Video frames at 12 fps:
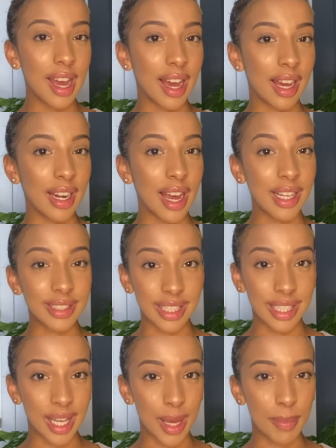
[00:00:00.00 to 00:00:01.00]
And as
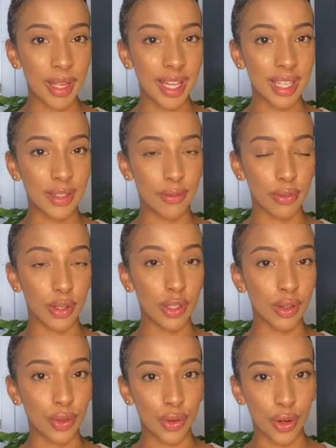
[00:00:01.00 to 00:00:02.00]
he appeared in front of
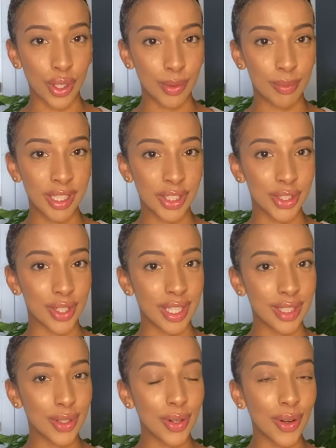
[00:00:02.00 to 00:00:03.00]
the Croydon
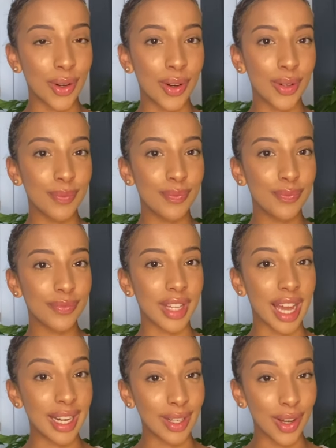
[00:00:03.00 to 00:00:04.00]
Magistrates Court
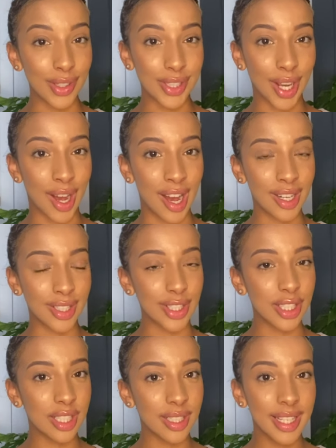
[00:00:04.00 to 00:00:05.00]
and got charged,